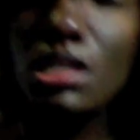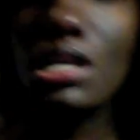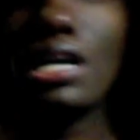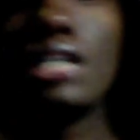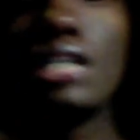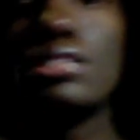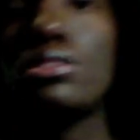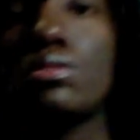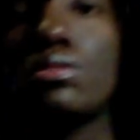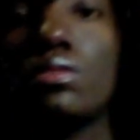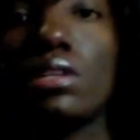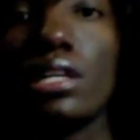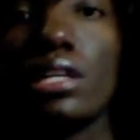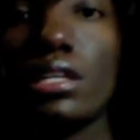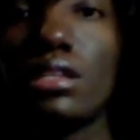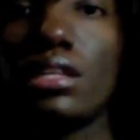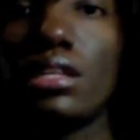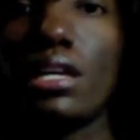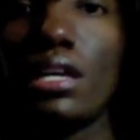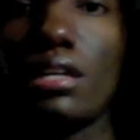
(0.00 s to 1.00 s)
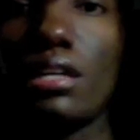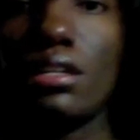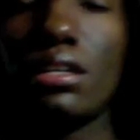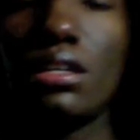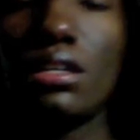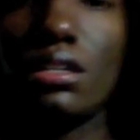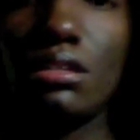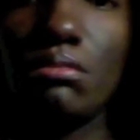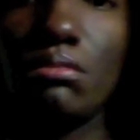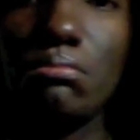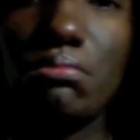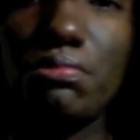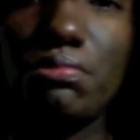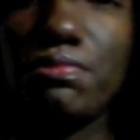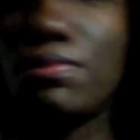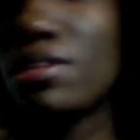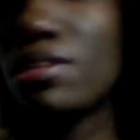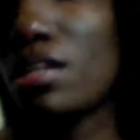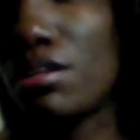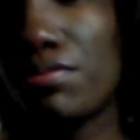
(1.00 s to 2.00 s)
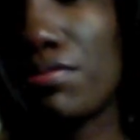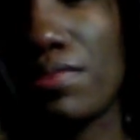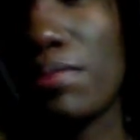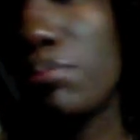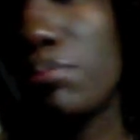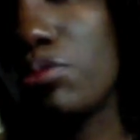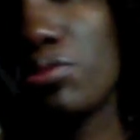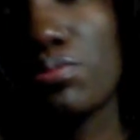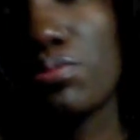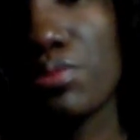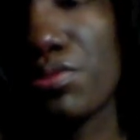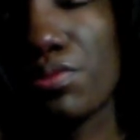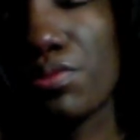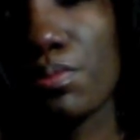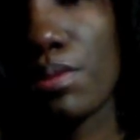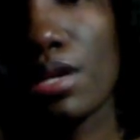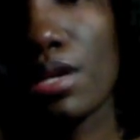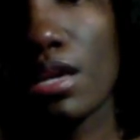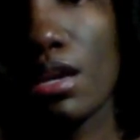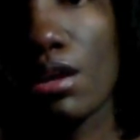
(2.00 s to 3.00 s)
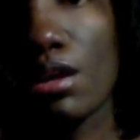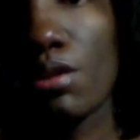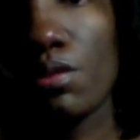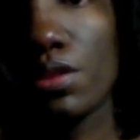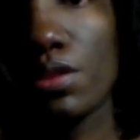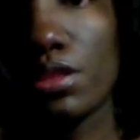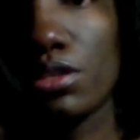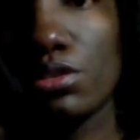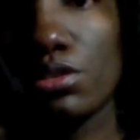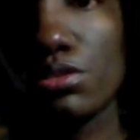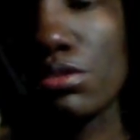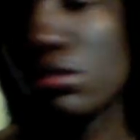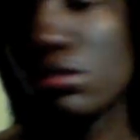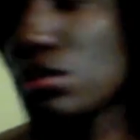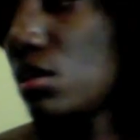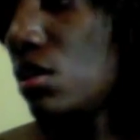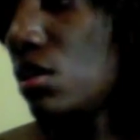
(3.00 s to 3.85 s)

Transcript: I don't get that fluff and movement from my hair with those.